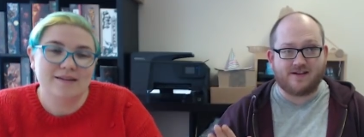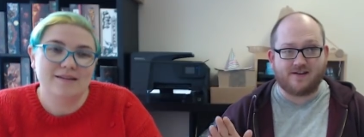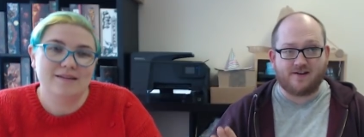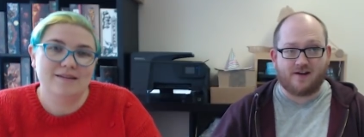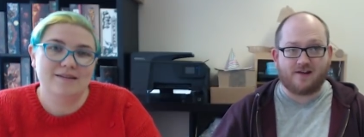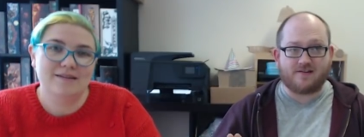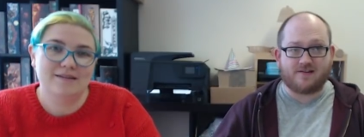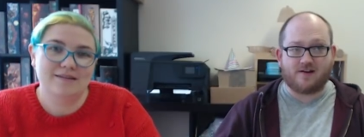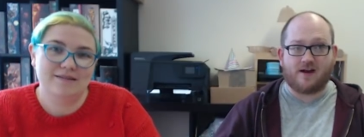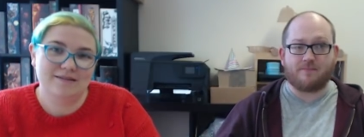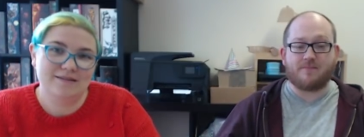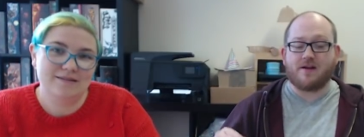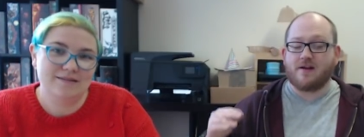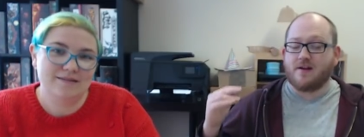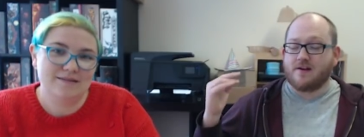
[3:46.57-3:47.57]
Speaker 1: nice time.
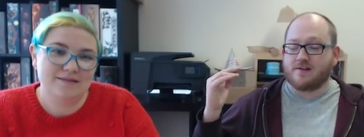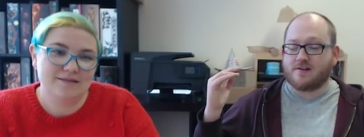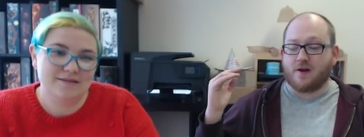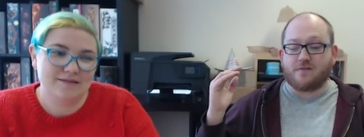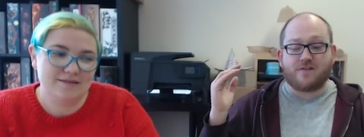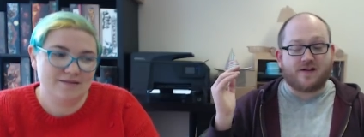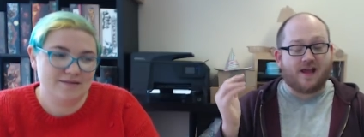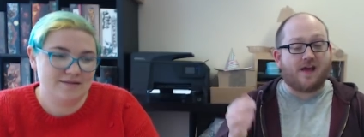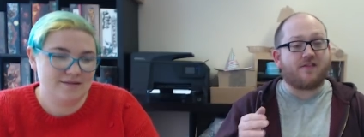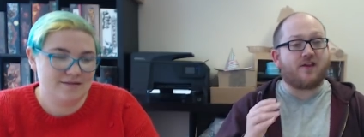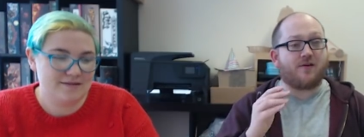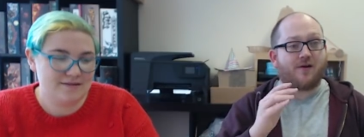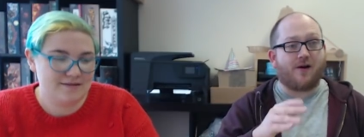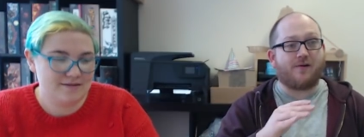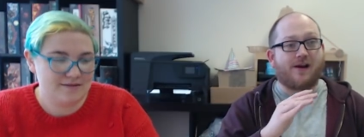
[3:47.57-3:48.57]
So forget that you
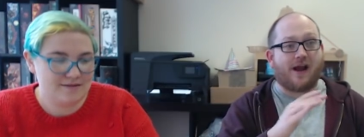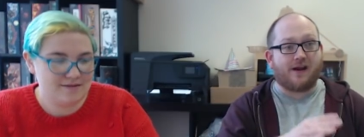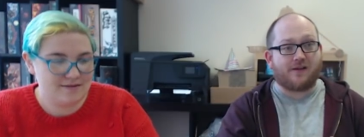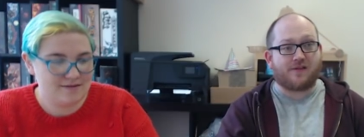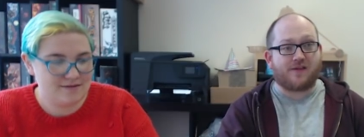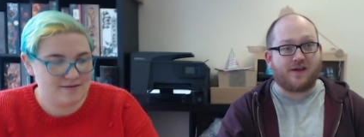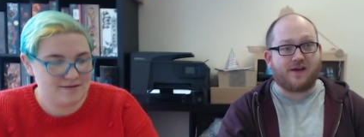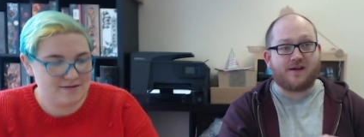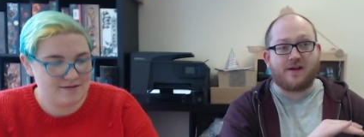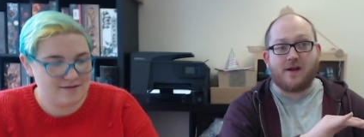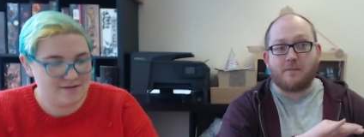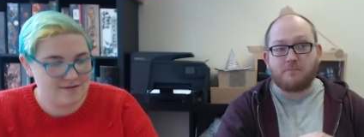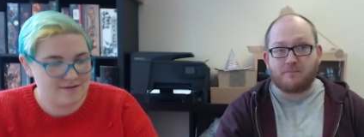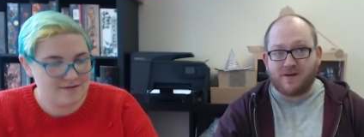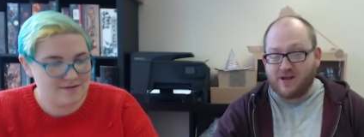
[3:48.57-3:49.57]
own anything
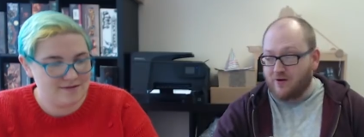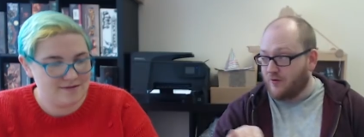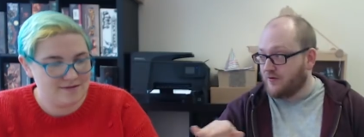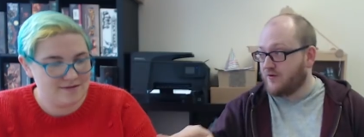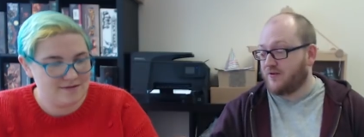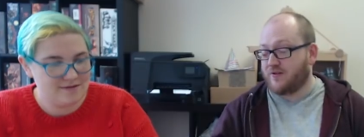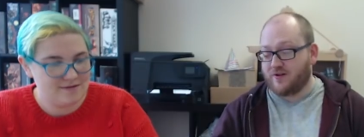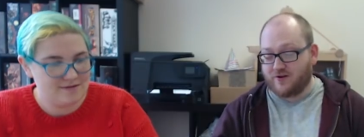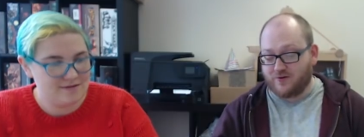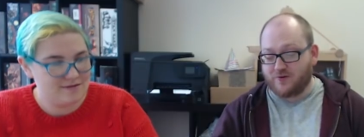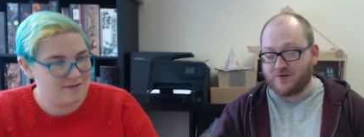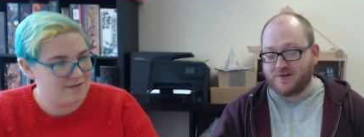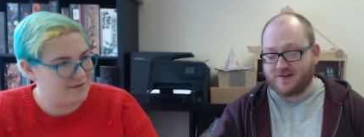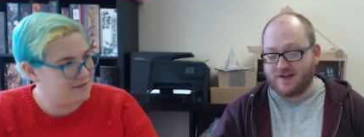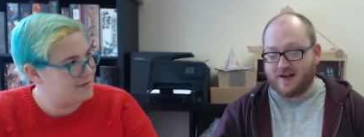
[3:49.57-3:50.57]
beyond the core
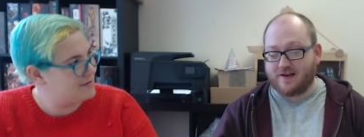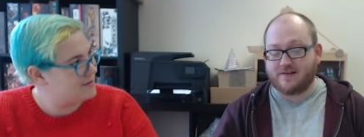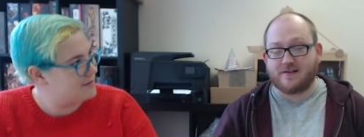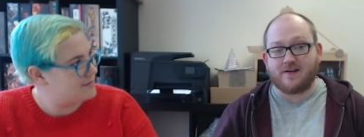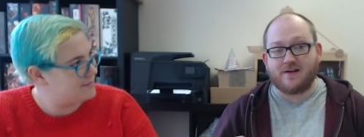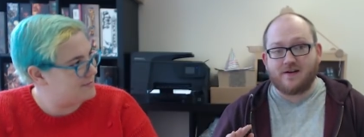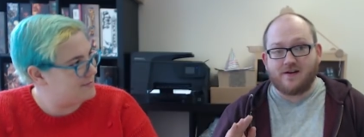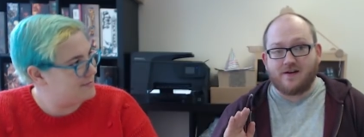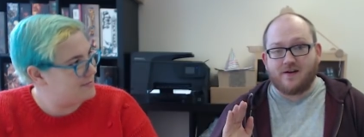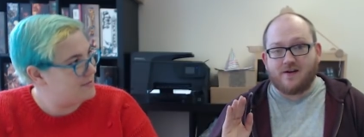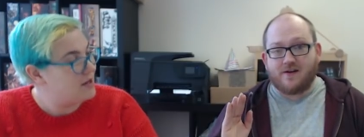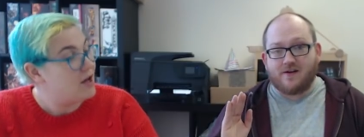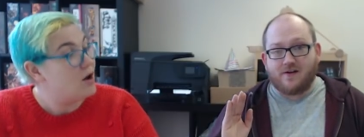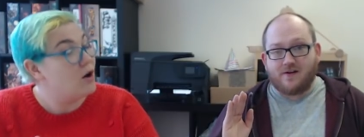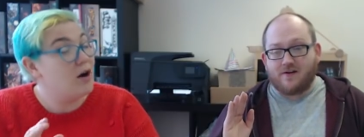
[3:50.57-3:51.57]
set.
Speaker 2: Mm-hmm.
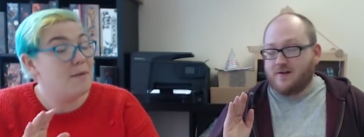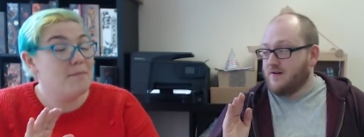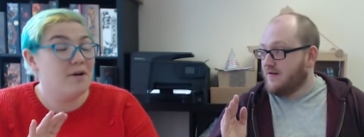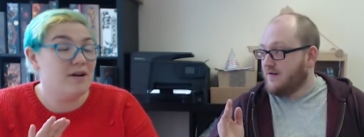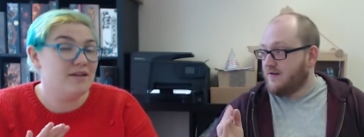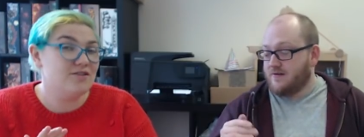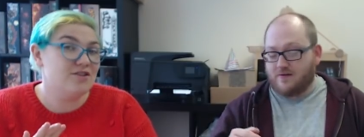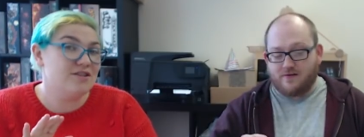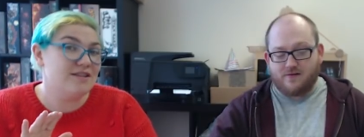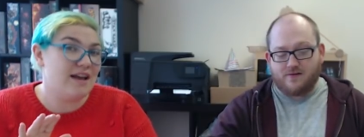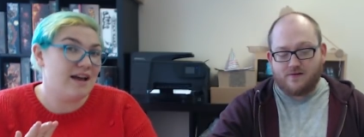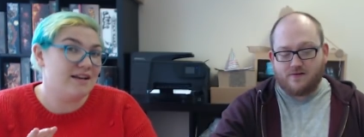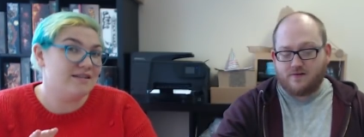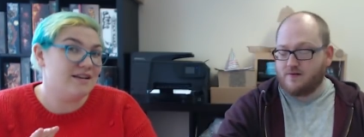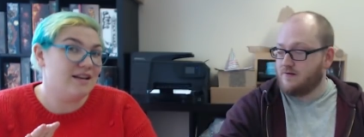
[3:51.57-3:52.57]
I might just
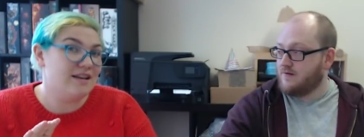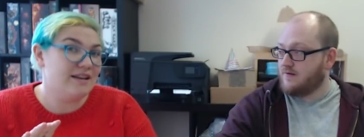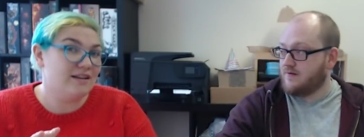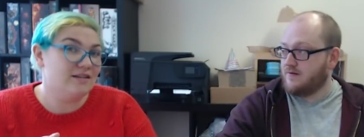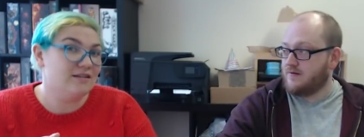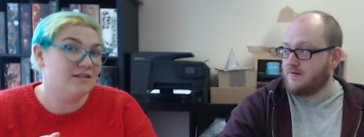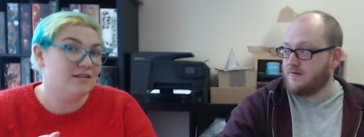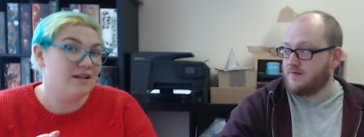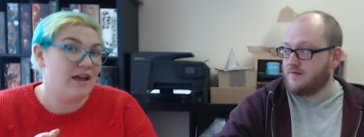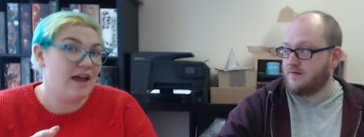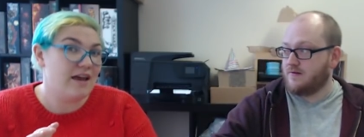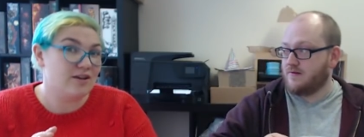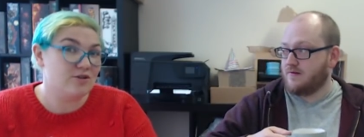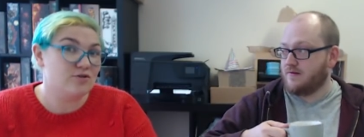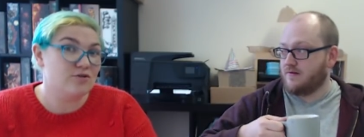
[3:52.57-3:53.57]
add a little
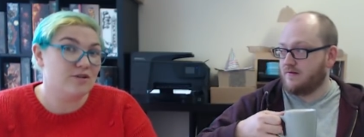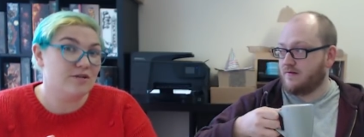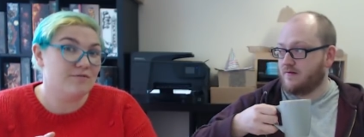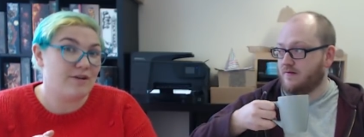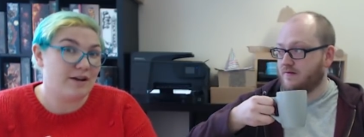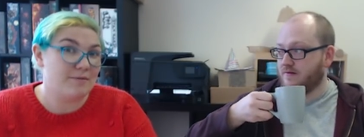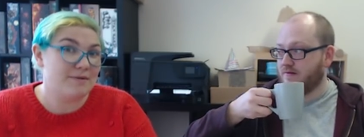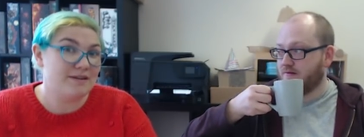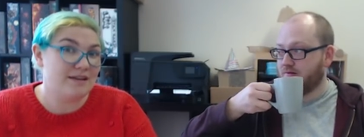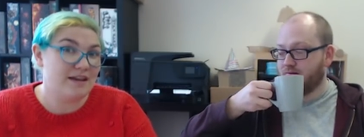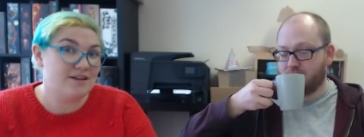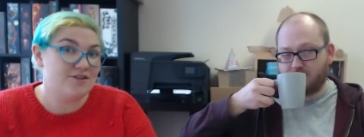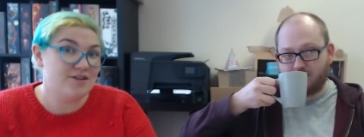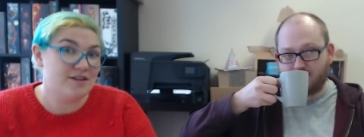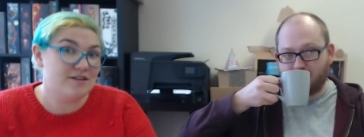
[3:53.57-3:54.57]
extra
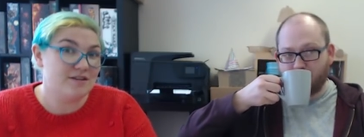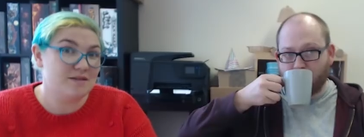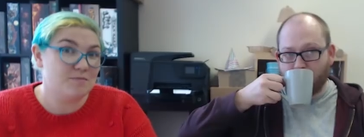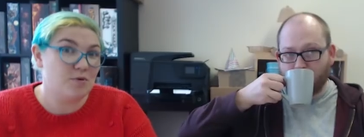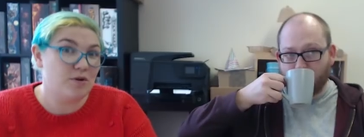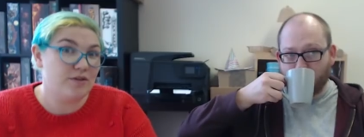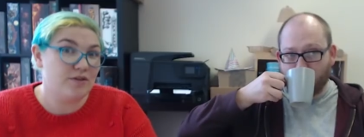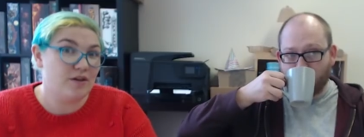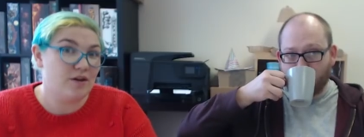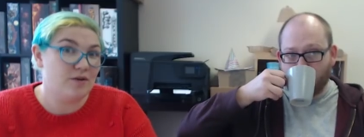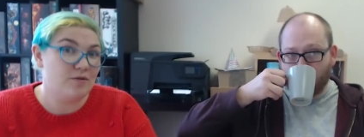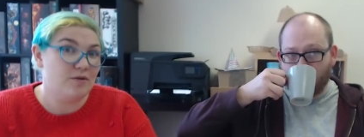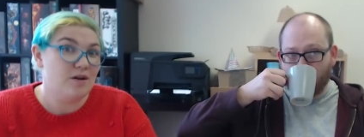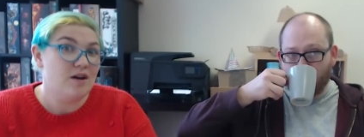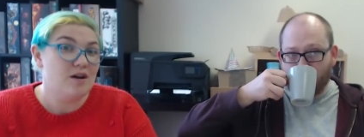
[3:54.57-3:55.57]
recommendation at this point though,
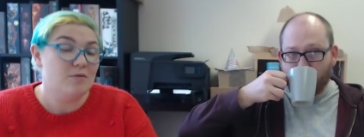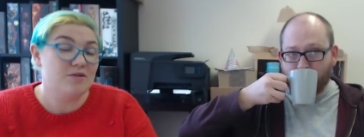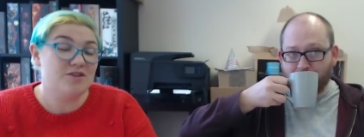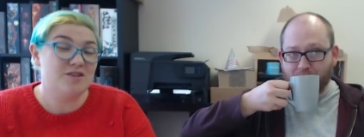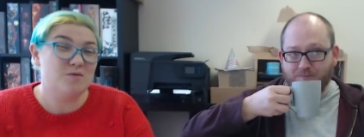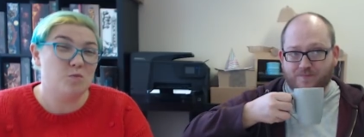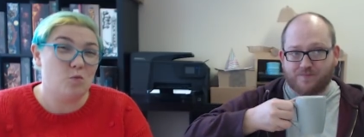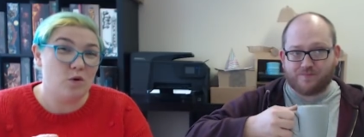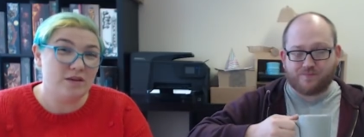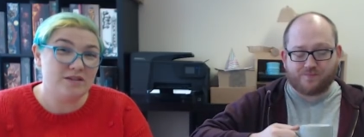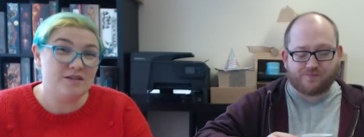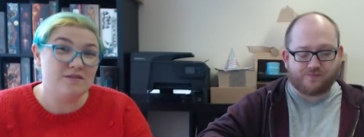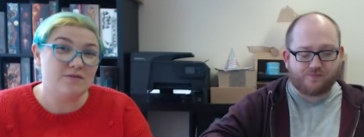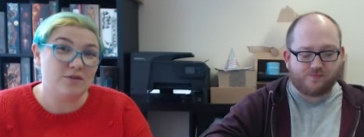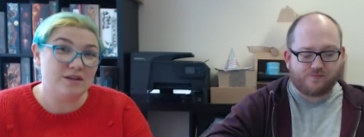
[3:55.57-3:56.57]
which is once
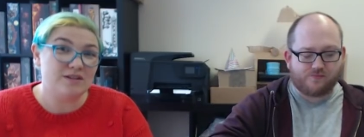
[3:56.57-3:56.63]
you've got it